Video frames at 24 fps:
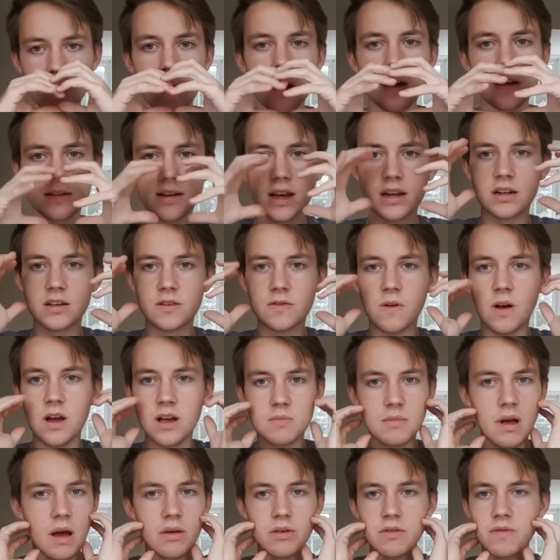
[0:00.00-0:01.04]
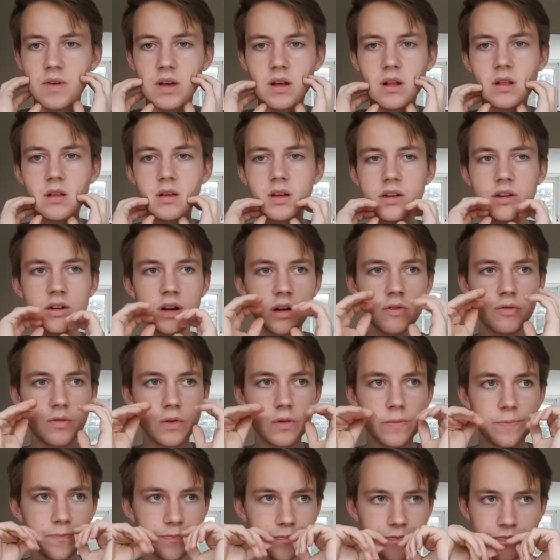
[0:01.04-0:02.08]
a satisfying mouthfeel in
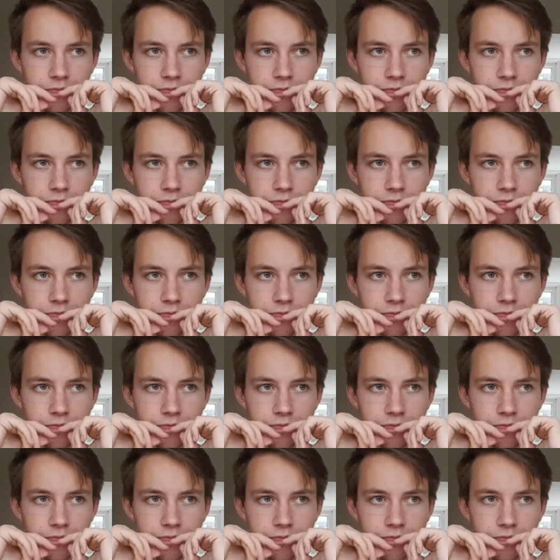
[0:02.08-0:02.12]
general.